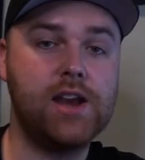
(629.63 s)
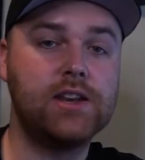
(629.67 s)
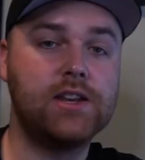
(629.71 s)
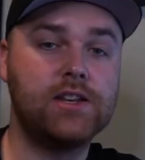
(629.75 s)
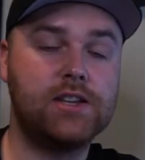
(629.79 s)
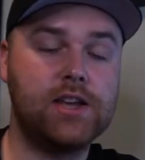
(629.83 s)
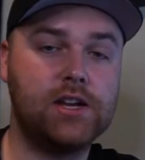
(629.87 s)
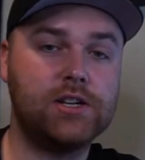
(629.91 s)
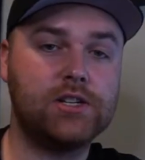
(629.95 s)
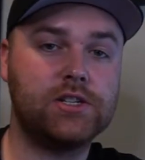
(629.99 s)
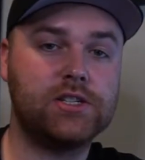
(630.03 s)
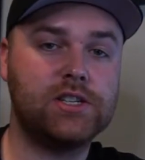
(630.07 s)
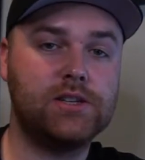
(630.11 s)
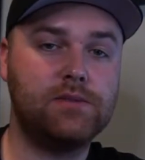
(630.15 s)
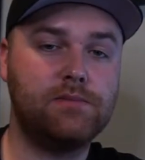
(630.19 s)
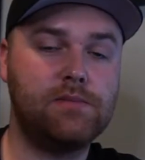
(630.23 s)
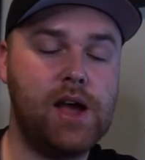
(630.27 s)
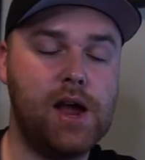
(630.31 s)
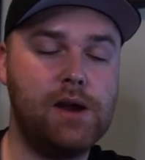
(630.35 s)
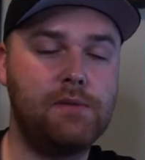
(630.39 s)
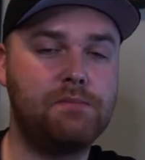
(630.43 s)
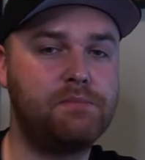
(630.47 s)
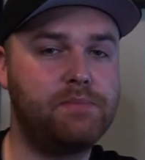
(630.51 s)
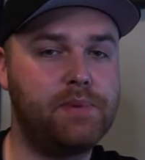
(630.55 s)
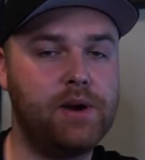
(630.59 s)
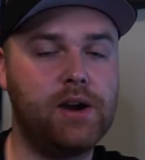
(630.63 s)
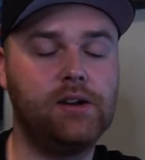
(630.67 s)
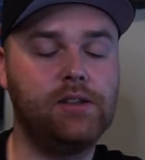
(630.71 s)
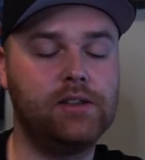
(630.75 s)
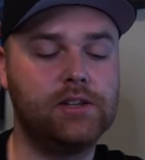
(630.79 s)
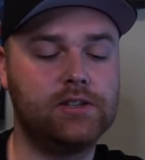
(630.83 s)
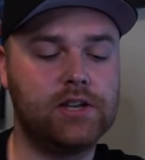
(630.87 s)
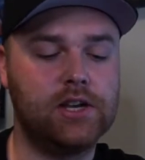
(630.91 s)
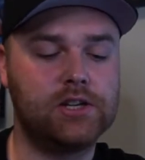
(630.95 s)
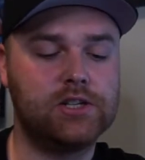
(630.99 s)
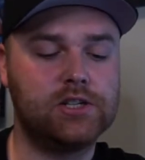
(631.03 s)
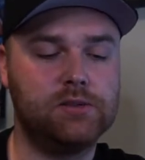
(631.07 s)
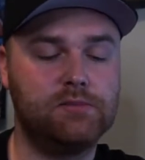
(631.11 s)
to touch them, I barely
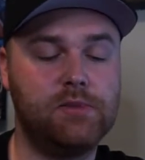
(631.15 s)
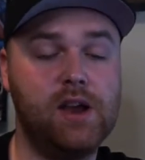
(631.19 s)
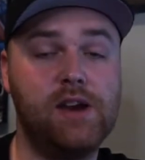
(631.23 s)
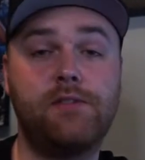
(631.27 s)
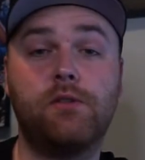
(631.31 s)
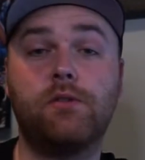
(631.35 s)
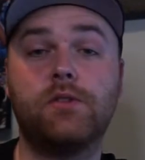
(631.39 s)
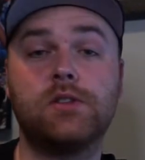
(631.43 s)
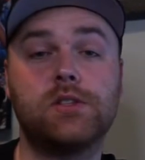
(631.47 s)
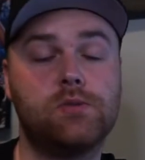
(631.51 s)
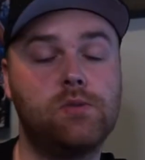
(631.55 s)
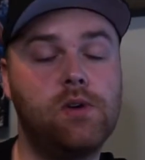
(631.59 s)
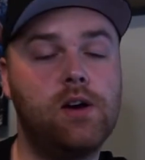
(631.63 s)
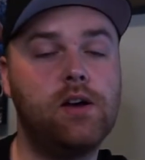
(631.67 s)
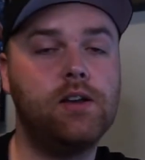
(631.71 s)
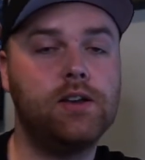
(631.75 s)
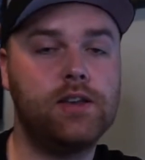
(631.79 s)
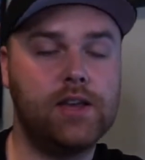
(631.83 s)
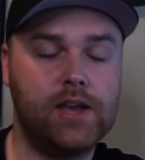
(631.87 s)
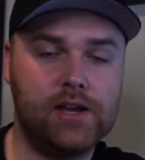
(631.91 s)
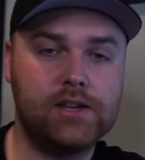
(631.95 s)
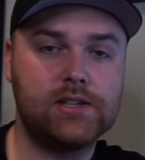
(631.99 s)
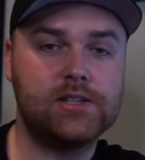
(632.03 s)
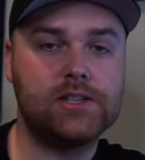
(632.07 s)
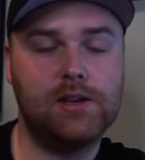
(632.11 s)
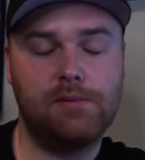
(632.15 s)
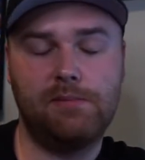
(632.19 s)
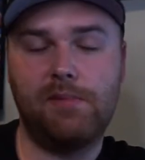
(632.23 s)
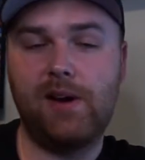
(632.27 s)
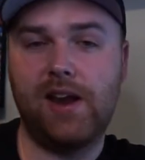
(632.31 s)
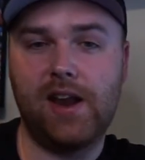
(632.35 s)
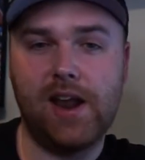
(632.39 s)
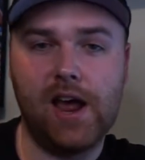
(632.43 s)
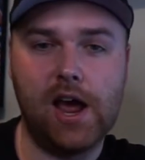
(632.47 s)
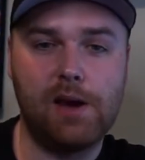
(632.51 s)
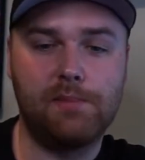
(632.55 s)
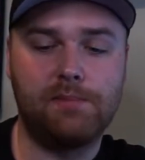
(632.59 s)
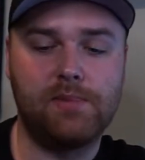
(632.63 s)
touch them. Every once in a while, yes, it might
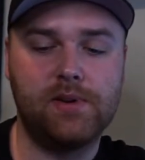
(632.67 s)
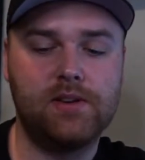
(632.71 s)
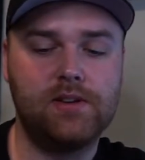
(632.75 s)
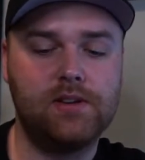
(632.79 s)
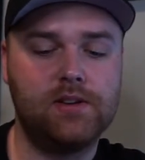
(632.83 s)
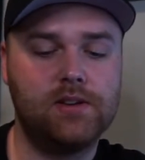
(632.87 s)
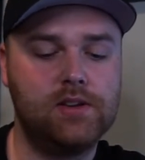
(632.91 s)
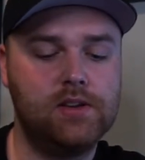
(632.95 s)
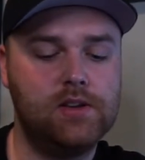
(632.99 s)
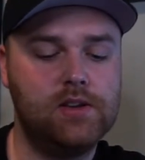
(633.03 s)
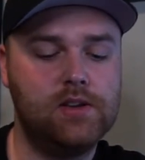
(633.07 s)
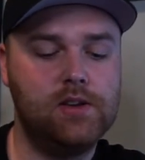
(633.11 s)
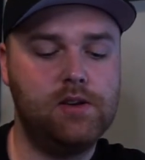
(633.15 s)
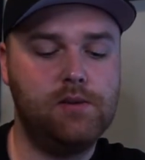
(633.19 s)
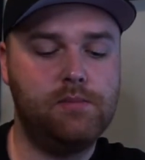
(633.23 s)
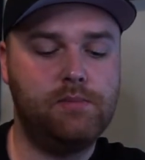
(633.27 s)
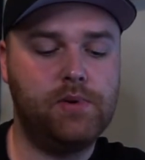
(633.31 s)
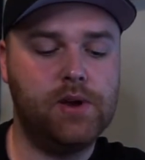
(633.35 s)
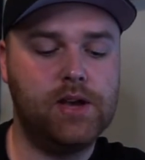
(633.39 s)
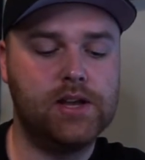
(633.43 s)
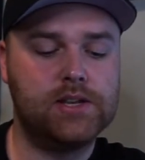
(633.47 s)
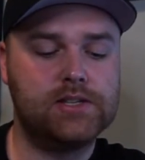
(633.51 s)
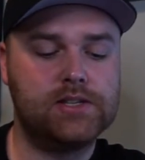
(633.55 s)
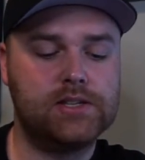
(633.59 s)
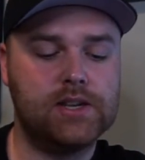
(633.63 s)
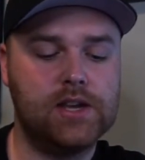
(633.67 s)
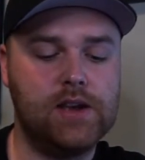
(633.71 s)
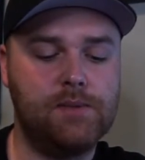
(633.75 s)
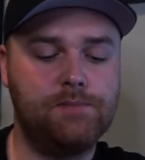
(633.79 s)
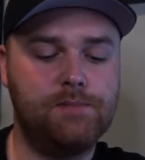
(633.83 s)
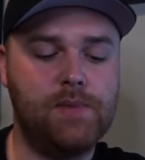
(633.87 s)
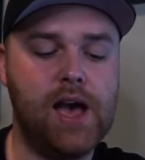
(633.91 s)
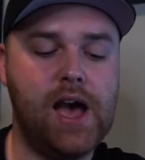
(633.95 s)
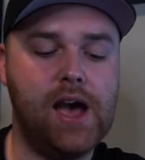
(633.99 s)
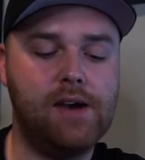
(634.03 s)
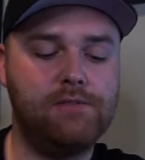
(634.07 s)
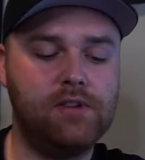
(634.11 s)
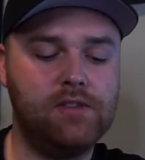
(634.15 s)
happen, but
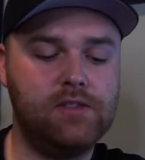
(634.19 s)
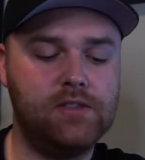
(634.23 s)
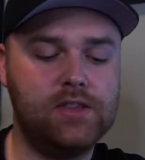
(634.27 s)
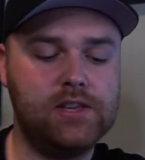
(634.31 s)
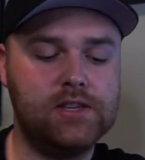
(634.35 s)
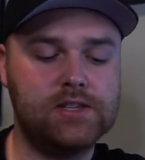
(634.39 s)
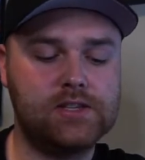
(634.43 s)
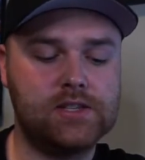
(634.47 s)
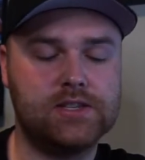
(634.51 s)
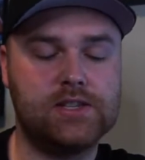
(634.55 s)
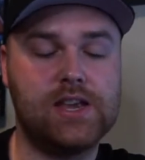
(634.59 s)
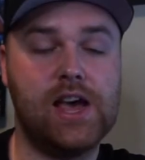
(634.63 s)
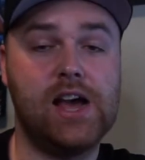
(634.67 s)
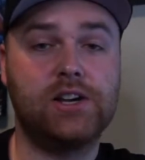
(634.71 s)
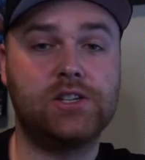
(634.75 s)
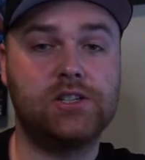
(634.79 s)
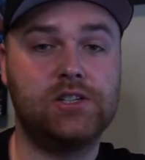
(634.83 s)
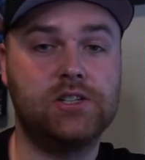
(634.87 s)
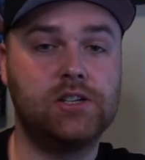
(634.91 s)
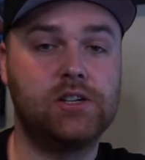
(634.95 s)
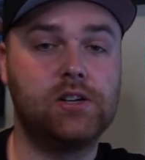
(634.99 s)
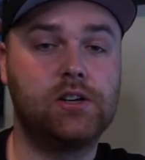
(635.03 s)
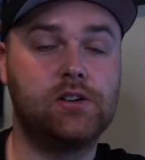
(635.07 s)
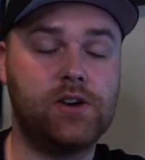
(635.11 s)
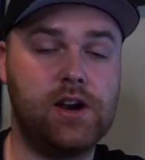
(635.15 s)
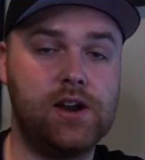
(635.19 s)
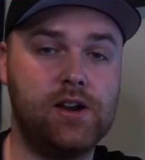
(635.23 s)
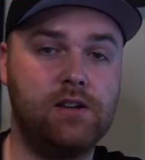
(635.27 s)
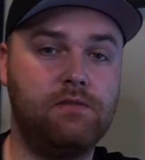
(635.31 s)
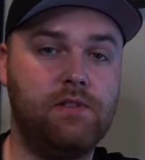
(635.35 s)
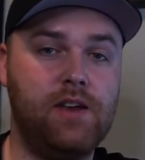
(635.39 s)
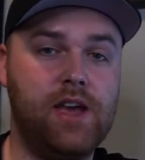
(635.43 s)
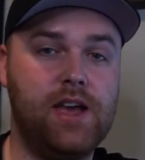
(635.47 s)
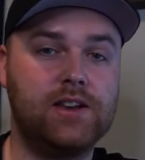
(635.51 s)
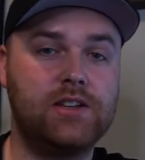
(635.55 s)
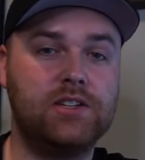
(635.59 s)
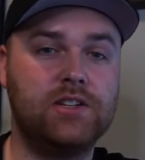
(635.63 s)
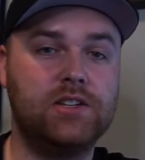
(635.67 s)
having these is actually a great
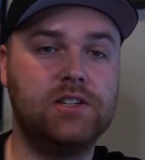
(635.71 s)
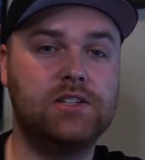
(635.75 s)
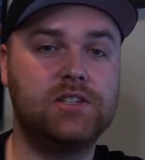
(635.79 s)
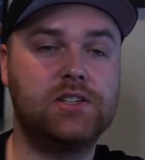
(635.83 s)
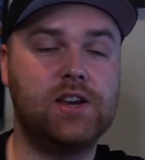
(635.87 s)
advantage.